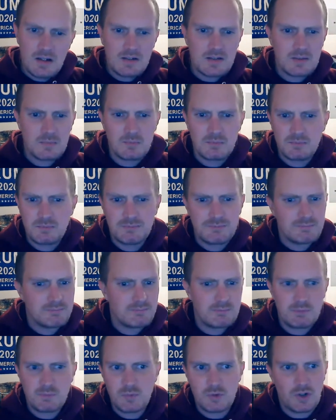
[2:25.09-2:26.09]
Some
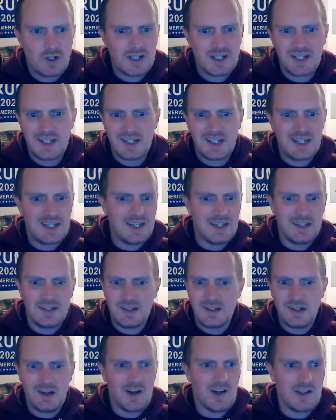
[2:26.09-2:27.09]
drunken kid
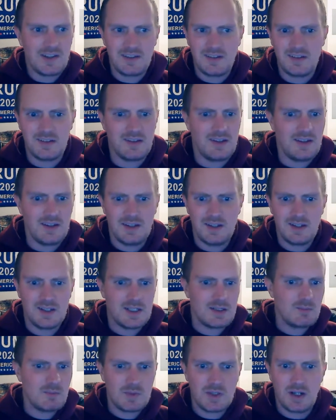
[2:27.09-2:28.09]
causes a
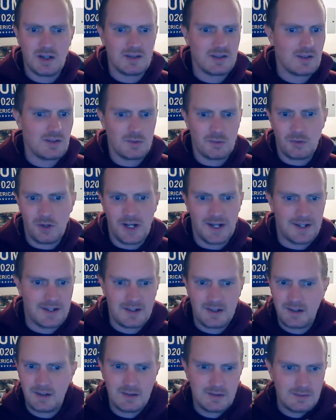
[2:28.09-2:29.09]
wreck,